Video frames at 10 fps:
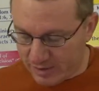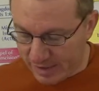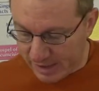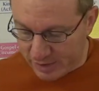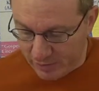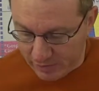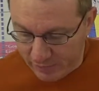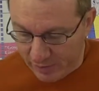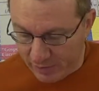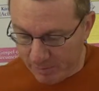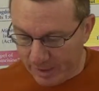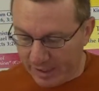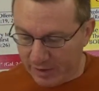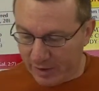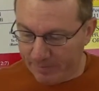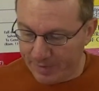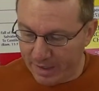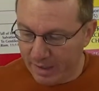So that's your fill in the blank there.